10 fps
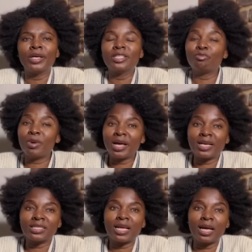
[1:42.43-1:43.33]
his
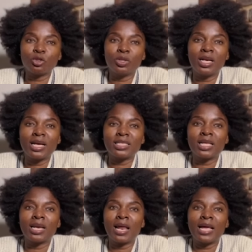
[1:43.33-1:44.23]
marriage that actually
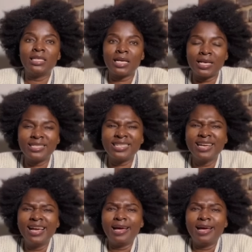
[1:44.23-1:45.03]
lasted nine days.